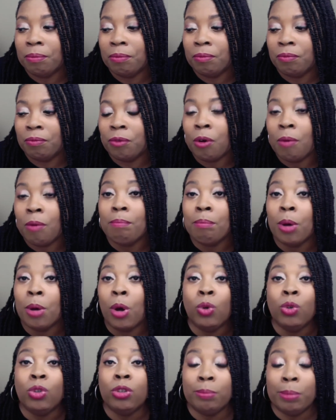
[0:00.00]
for
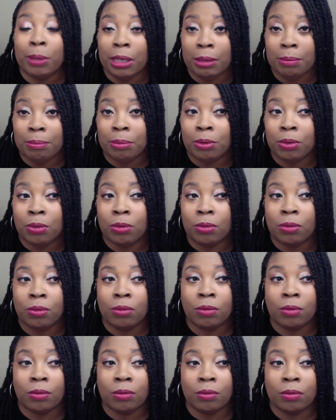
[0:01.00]
most people,
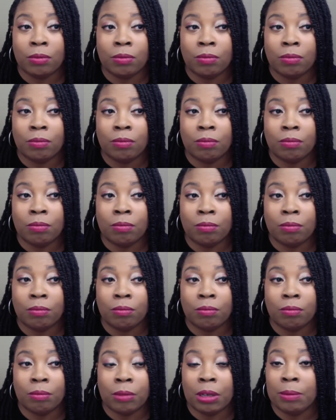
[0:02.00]

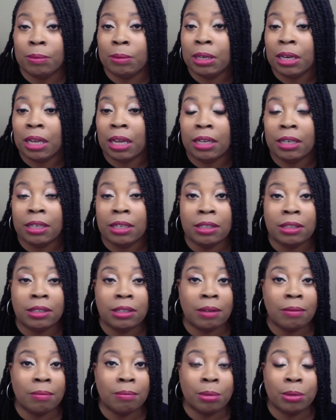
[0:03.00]
maybe 90
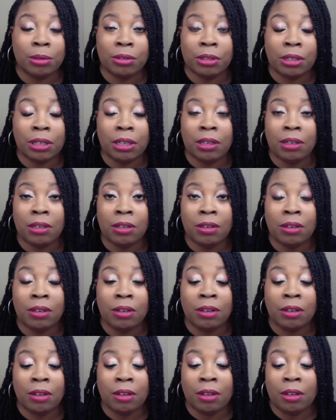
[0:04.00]
something percent,
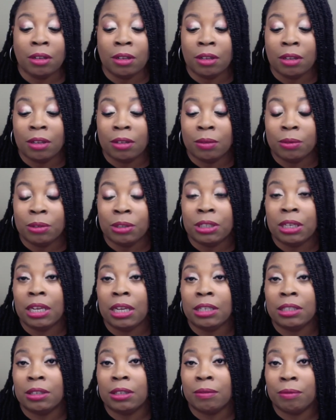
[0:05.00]
say
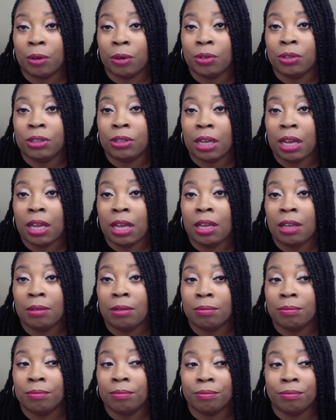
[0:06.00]
it's the first
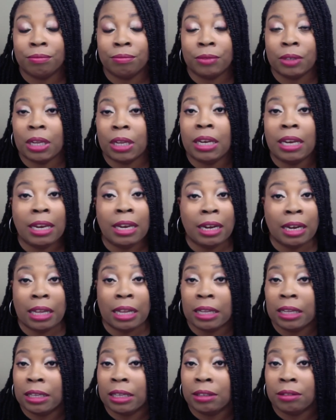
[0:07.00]
time and they
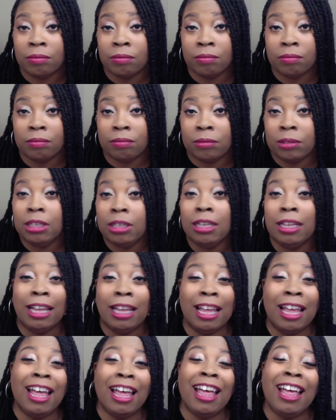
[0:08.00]
lying
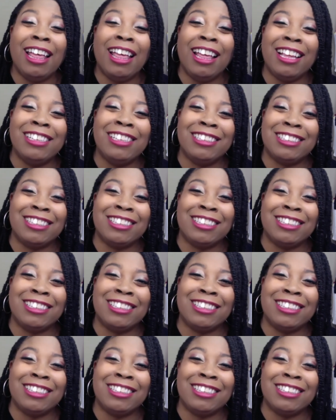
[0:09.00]
it's